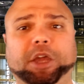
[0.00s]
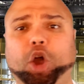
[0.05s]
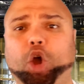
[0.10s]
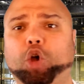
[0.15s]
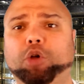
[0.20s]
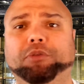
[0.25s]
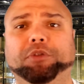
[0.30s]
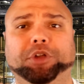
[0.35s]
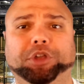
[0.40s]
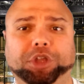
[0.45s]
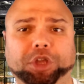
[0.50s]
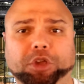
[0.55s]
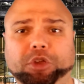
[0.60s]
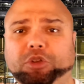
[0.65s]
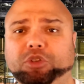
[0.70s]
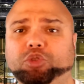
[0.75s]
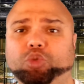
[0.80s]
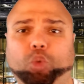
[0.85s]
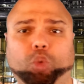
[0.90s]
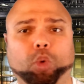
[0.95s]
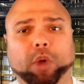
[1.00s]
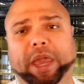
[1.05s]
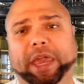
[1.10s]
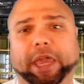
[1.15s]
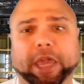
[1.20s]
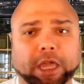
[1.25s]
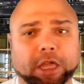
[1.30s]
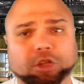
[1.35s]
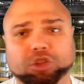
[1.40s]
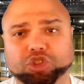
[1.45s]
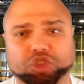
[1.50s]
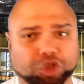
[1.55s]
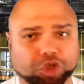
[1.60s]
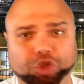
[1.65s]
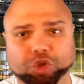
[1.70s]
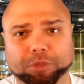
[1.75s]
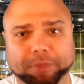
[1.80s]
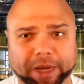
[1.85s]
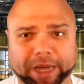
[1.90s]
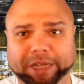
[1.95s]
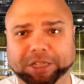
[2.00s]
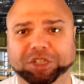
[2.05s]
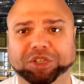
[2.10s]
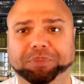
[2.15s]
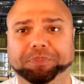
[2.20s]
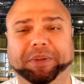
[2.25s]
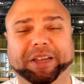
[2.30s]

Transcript: overuse way too much,